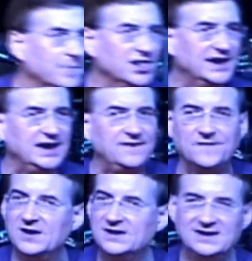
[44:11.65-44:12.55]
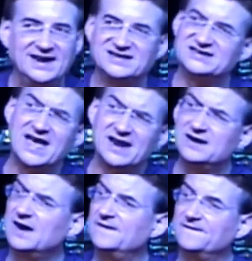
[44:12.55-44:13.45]
belief. It's not
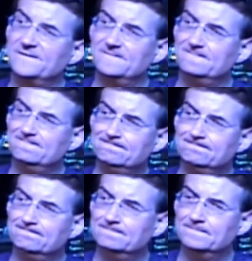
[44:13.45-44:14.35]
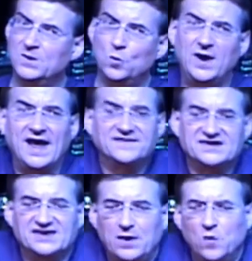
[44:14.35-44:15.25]
enough. We have
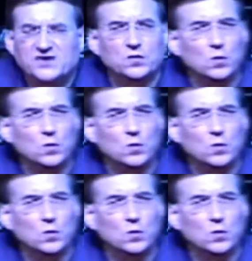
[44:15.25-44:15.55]
to say what's